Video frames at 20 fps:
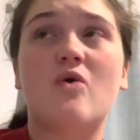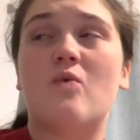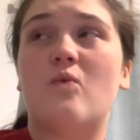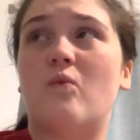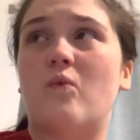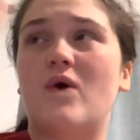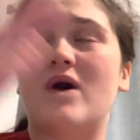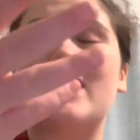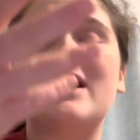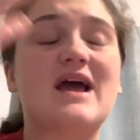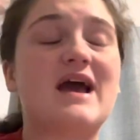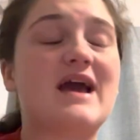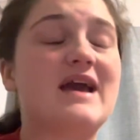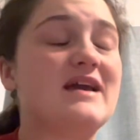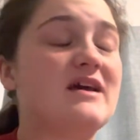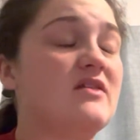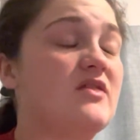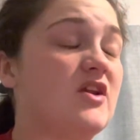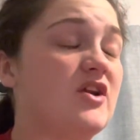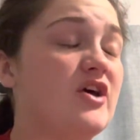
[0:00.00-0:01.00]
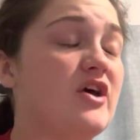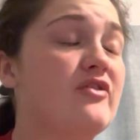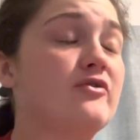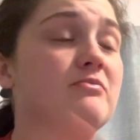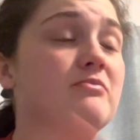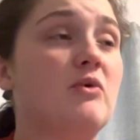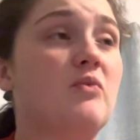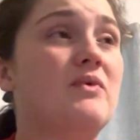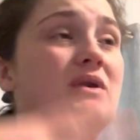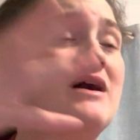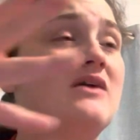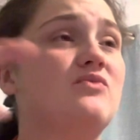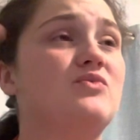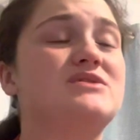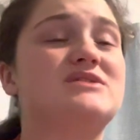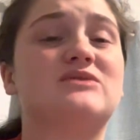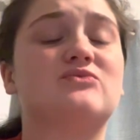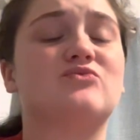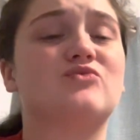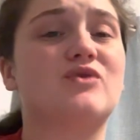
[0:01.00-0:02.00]
one day and another, but when I
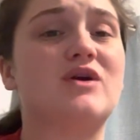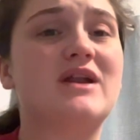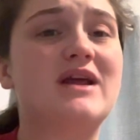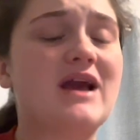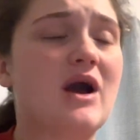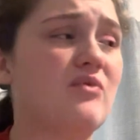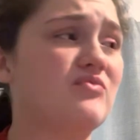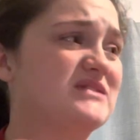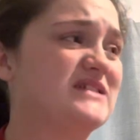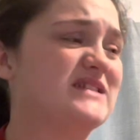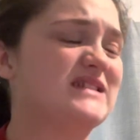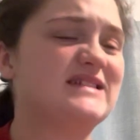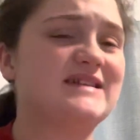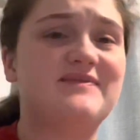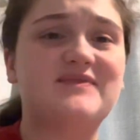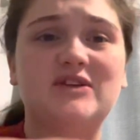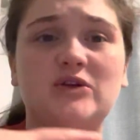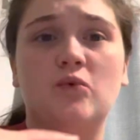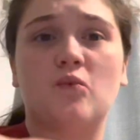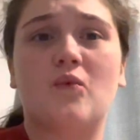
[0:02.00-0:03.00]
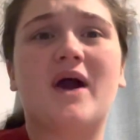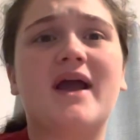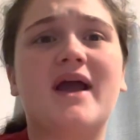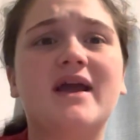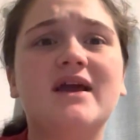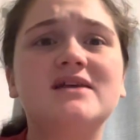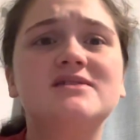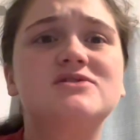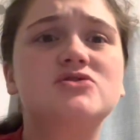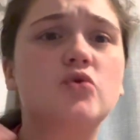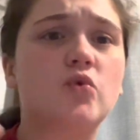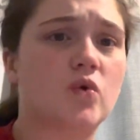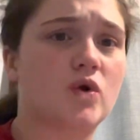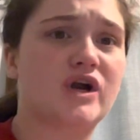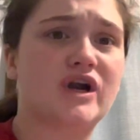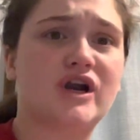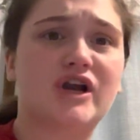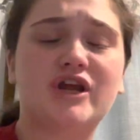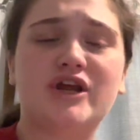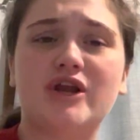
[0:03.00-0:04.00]
wasn't running, I was lifting weights
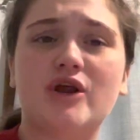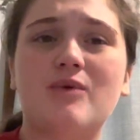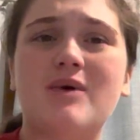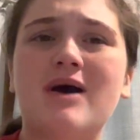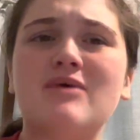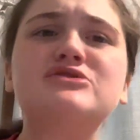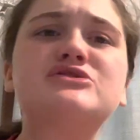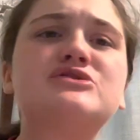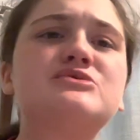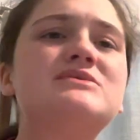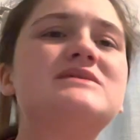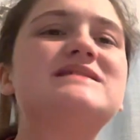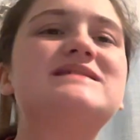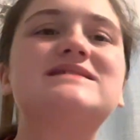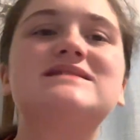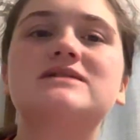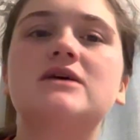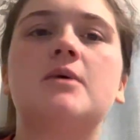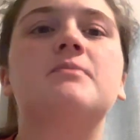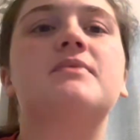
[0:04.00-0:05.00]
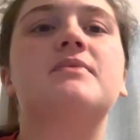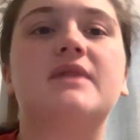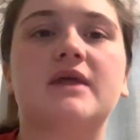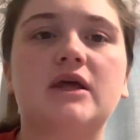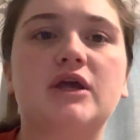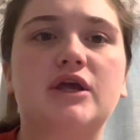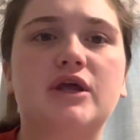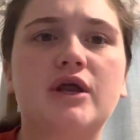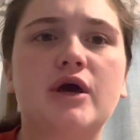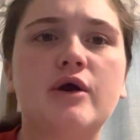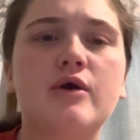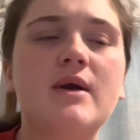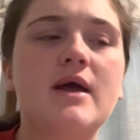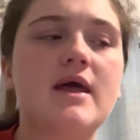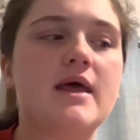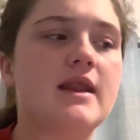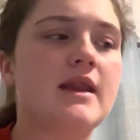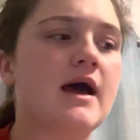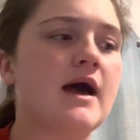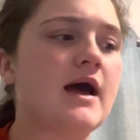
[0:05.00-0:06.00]
or, you know, I was doing something, you know,
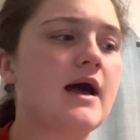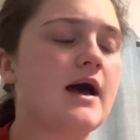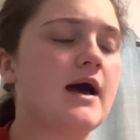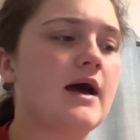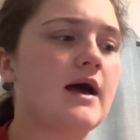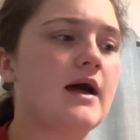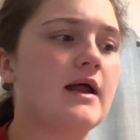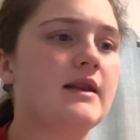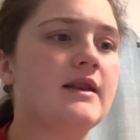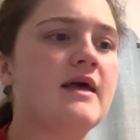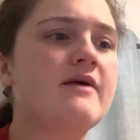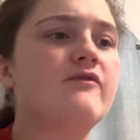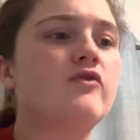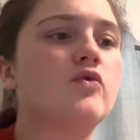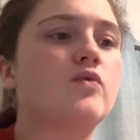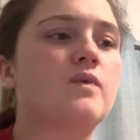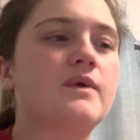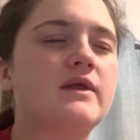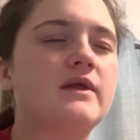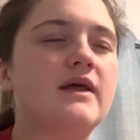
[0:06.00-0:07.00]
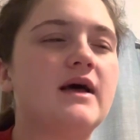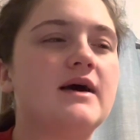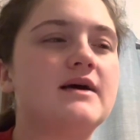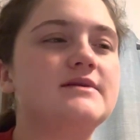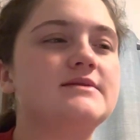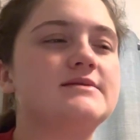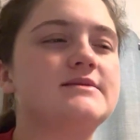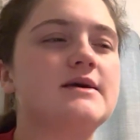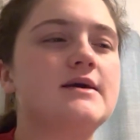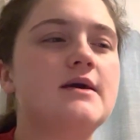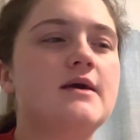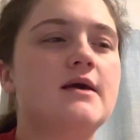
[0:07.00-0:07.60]
and I, I never realized